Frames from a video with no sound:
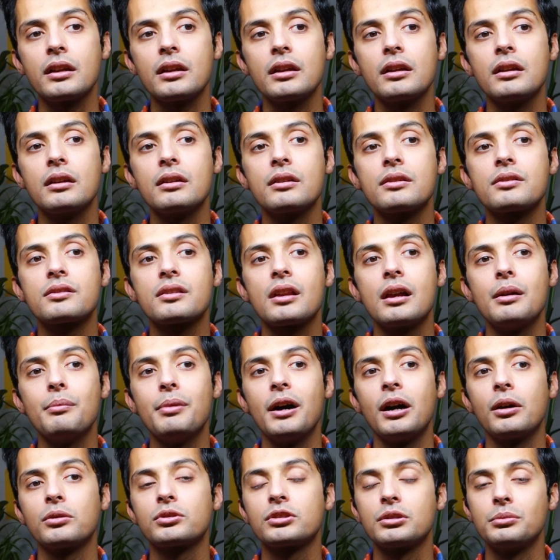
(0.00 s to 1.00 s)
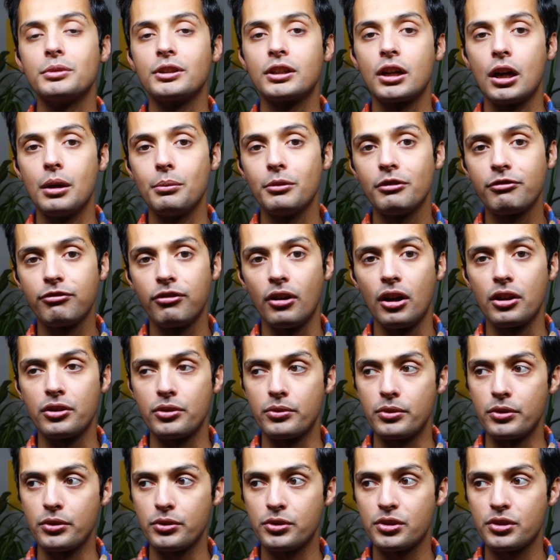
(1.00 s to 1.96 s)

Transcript: is about to become a father,